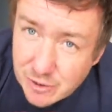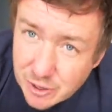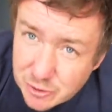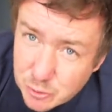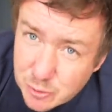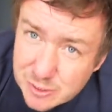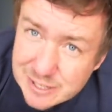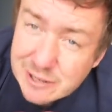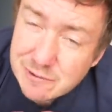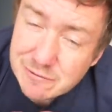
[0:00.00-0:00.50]

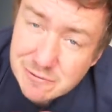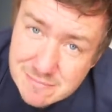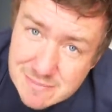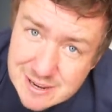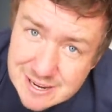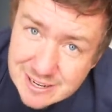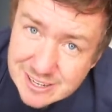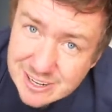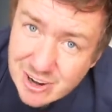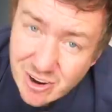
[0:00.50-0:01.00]
Annoyingly for
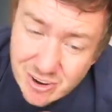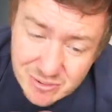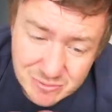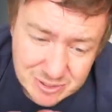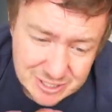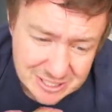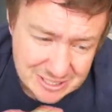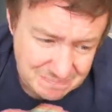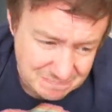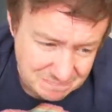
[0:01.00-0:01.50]
me, I can't
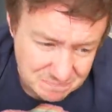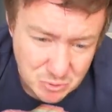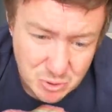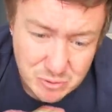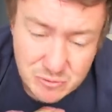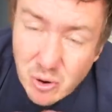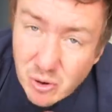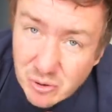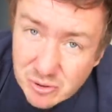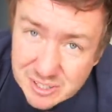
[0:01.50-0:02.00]
really
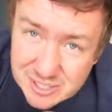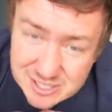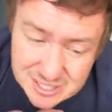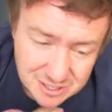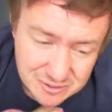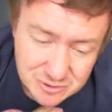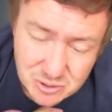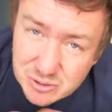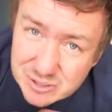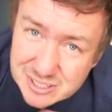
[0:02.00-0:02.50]
move on
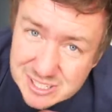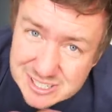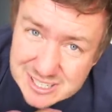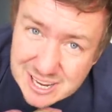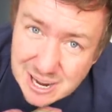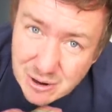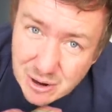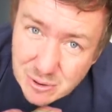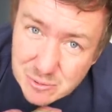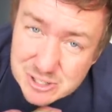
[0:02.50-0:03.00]
until I've got these out.